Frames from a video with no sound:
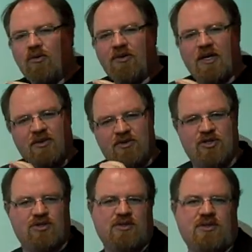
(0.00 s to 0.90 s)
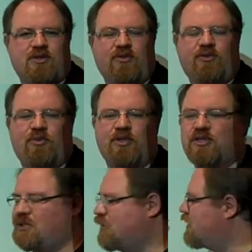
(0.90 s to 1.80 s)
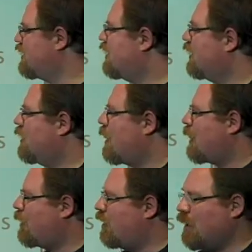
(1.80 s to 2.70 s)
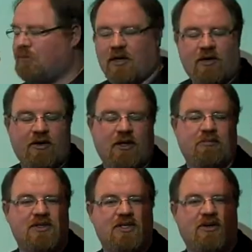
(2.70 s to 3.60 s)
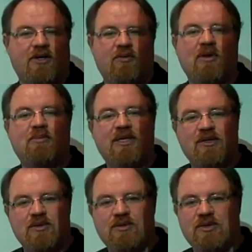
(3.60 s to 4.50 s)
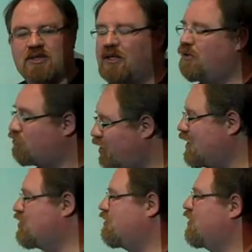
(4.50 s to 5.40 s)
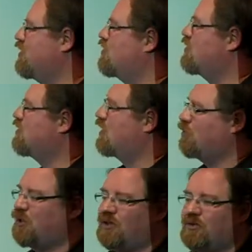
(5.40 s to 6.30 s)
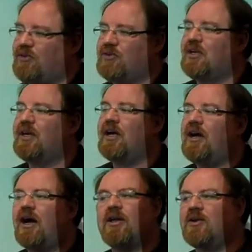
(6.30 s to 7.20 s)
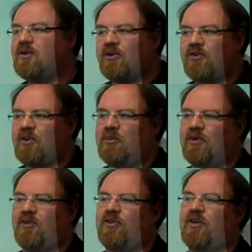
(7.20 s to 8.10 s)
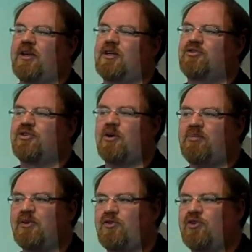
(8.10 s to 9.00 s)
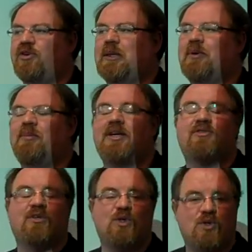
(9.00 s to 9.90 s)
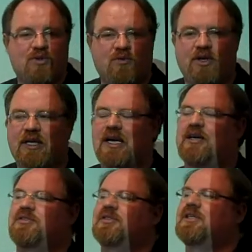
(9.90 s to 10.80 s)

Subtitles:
the conditions under which this mLearning material will be used and the range of conditions that will be used. On a noisy bus, on a short bus journey, my battery is just running out,